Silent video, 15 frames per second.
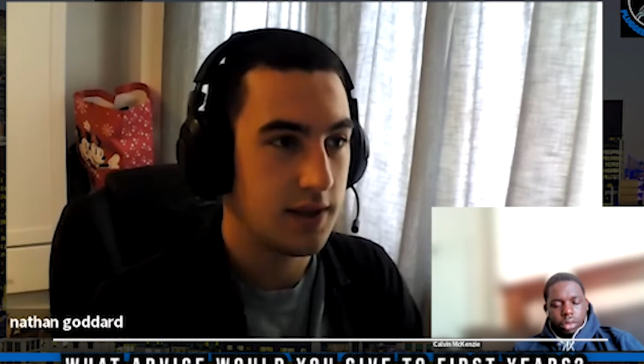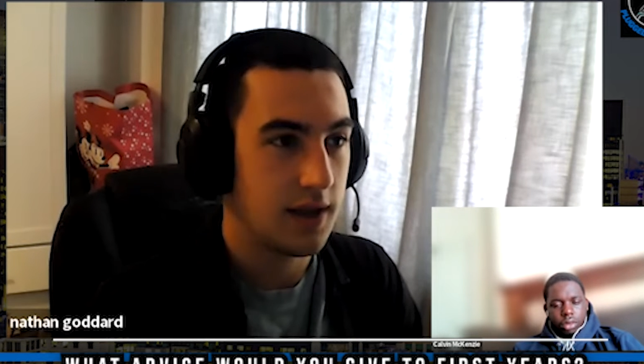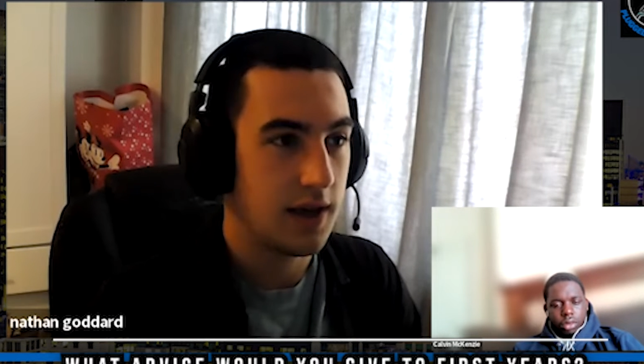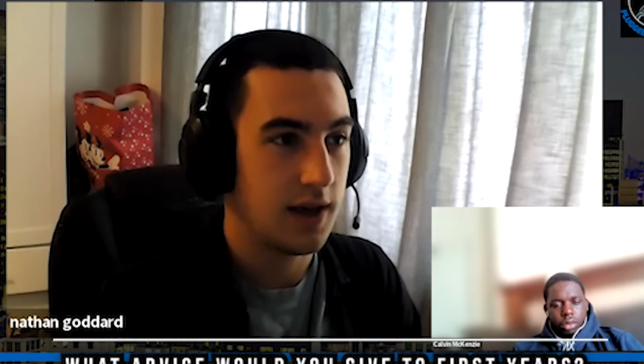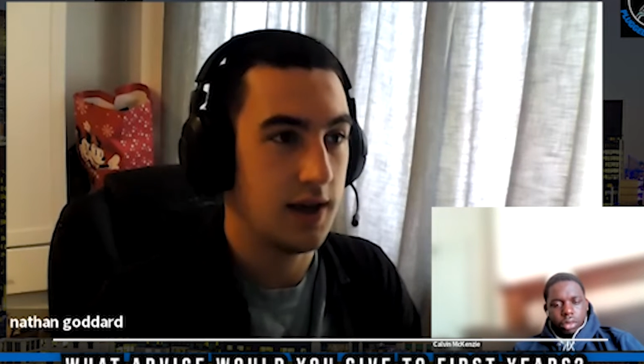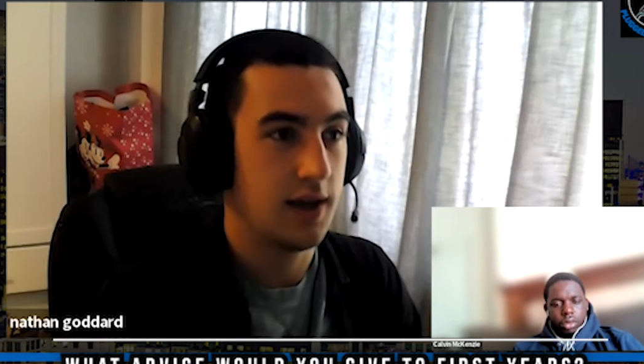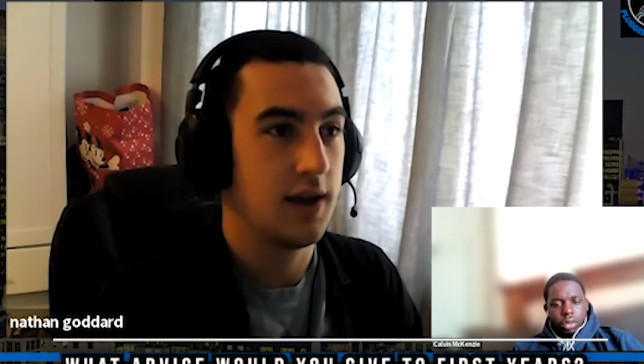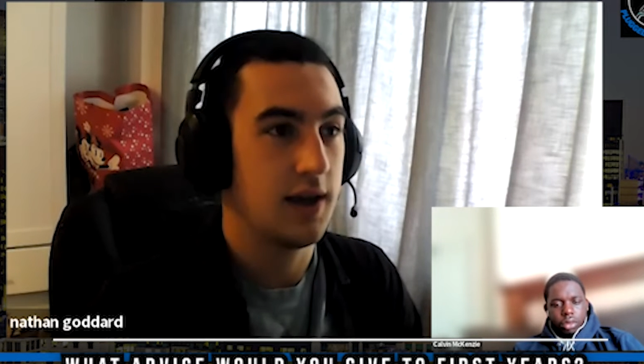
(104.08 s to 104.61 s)

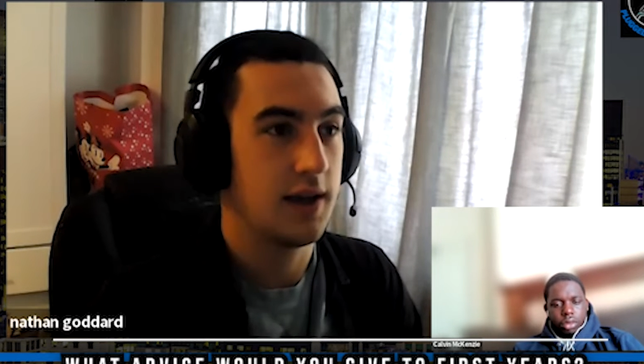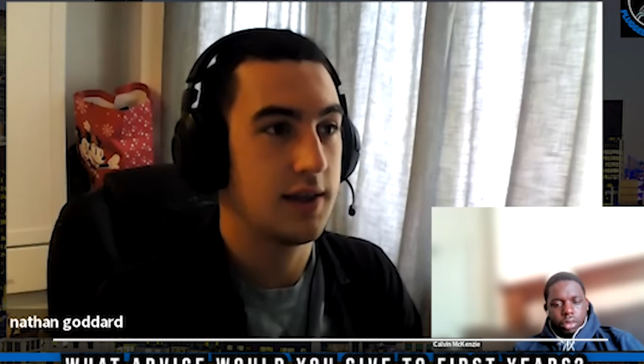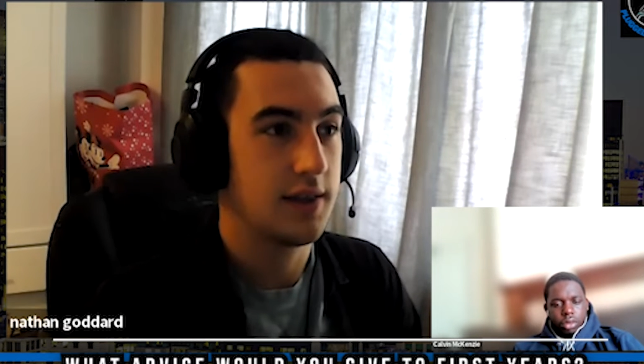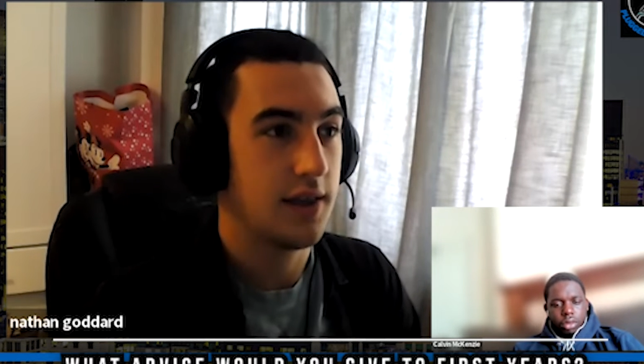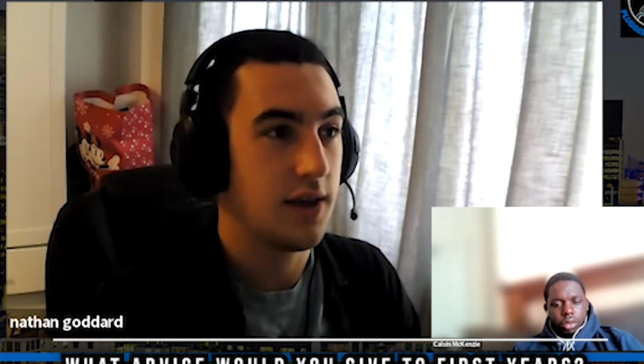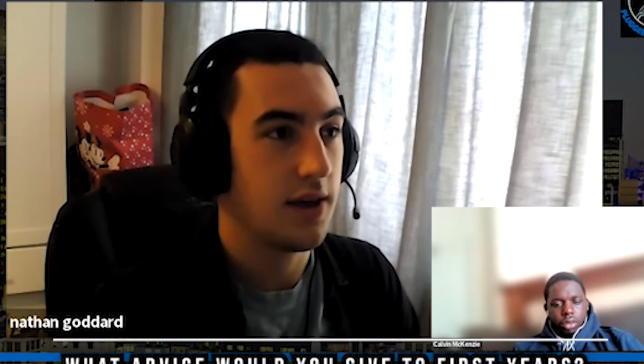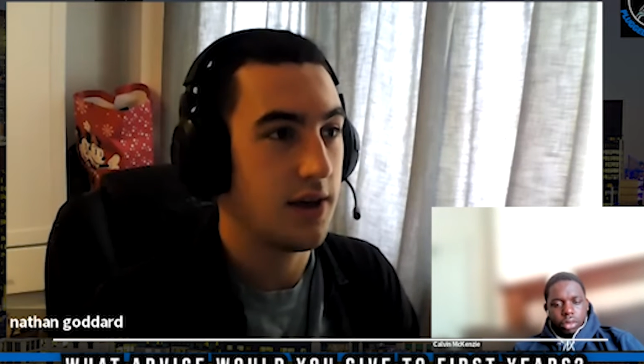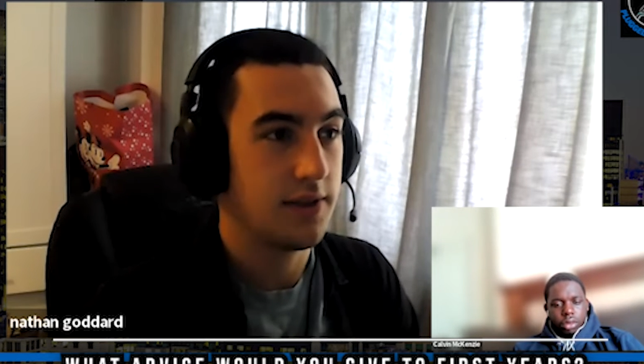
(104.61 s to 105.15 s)

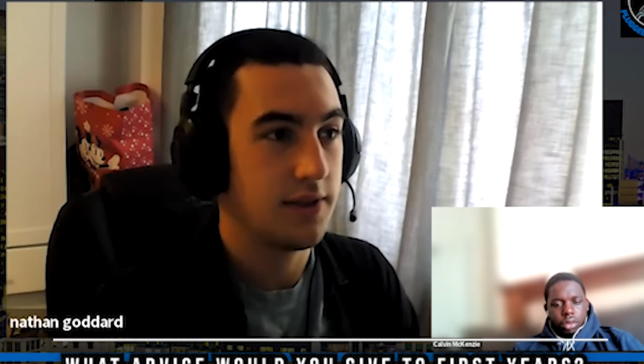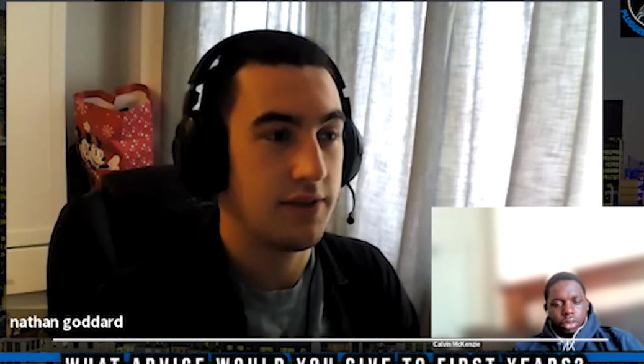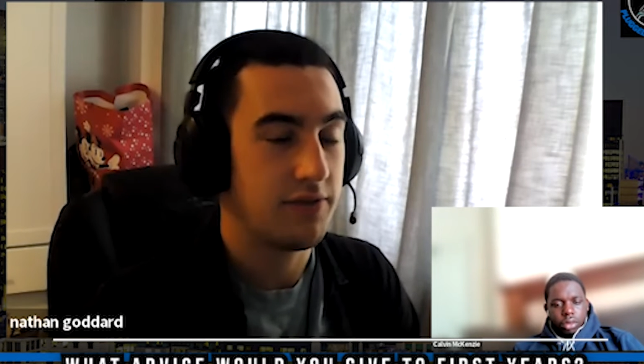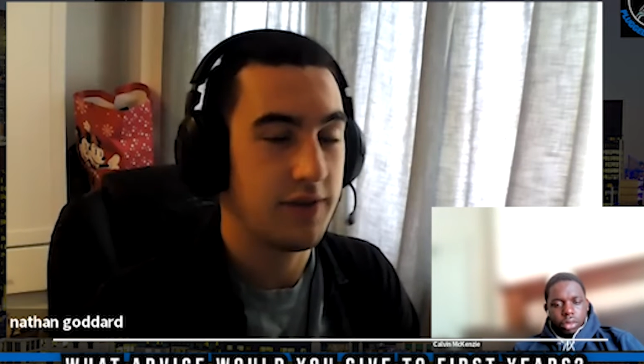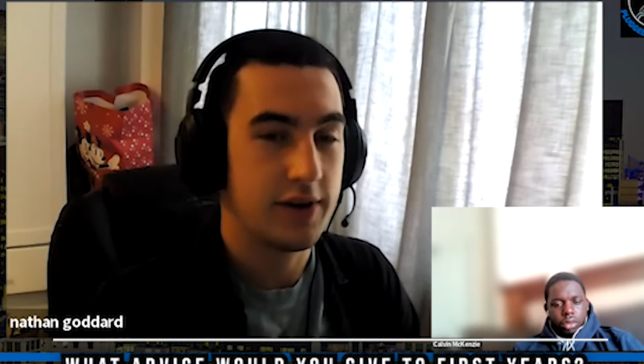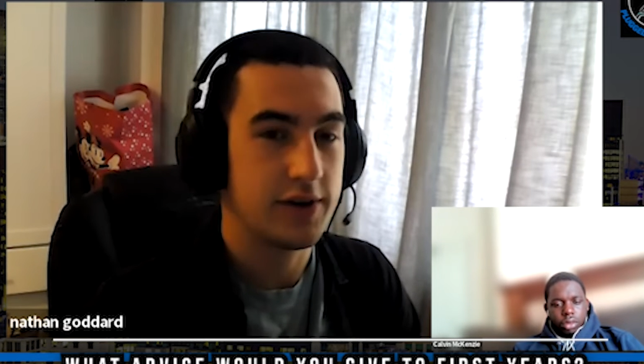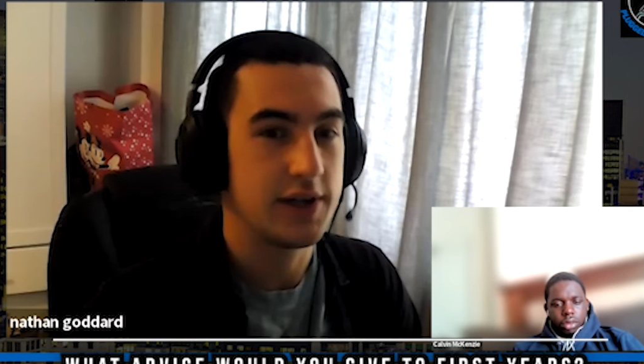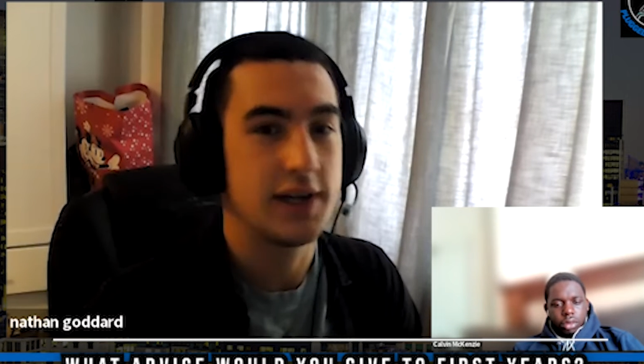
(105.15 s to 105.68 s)
they're
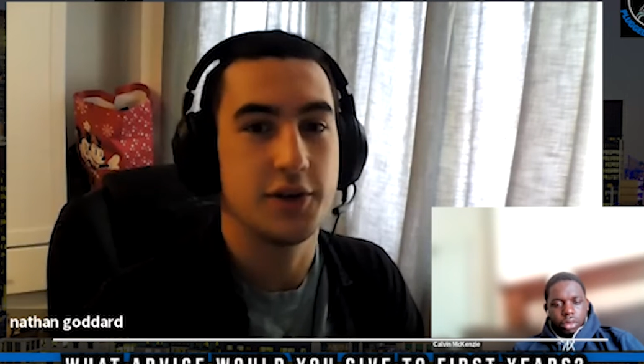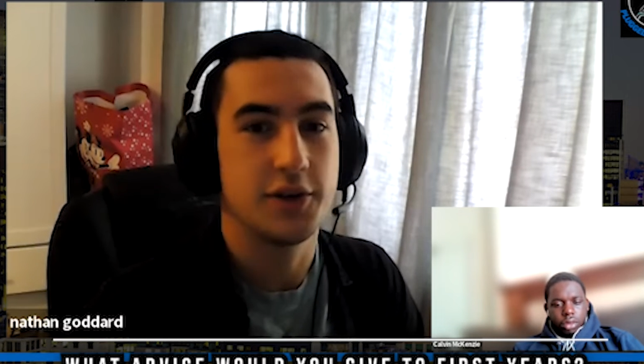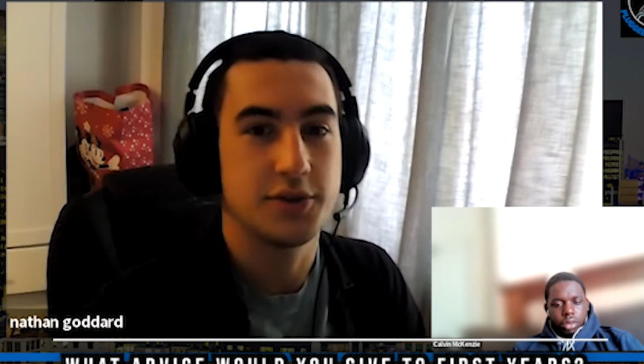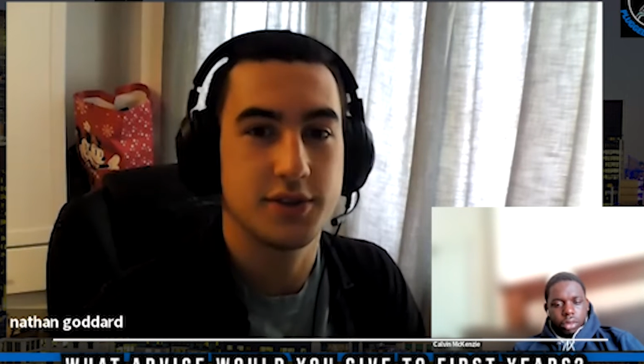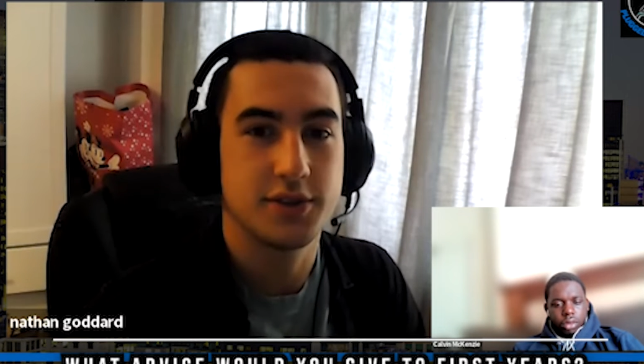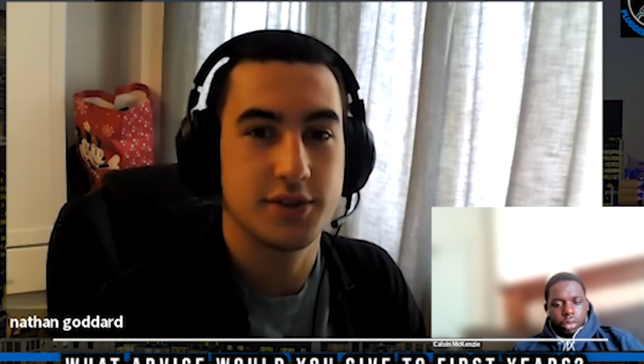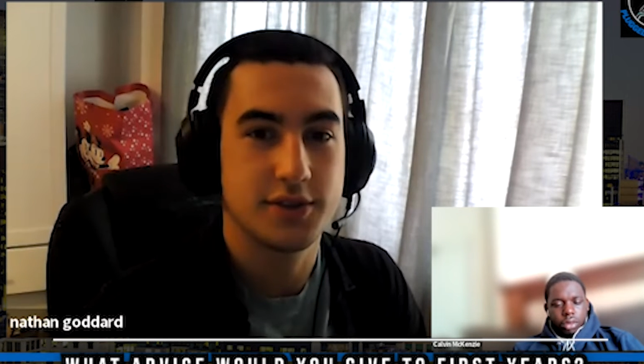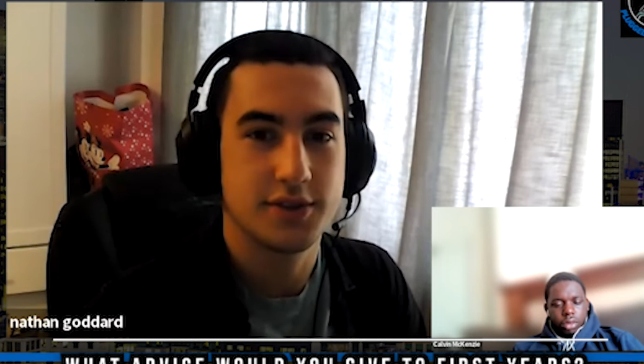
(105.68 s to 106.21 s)
very
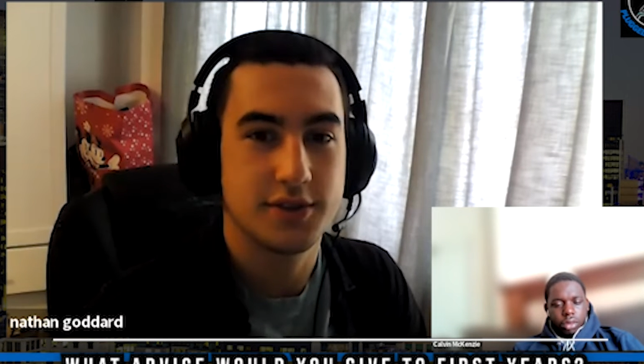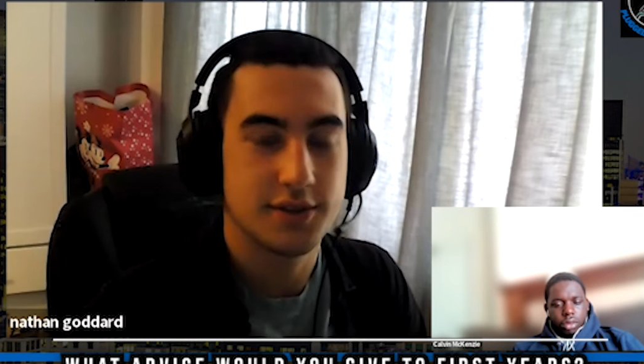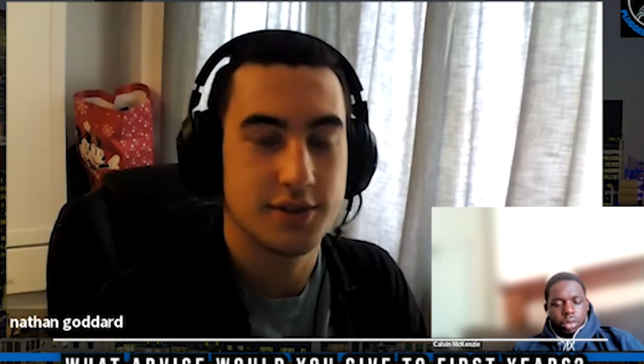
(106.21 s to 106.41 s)
loose.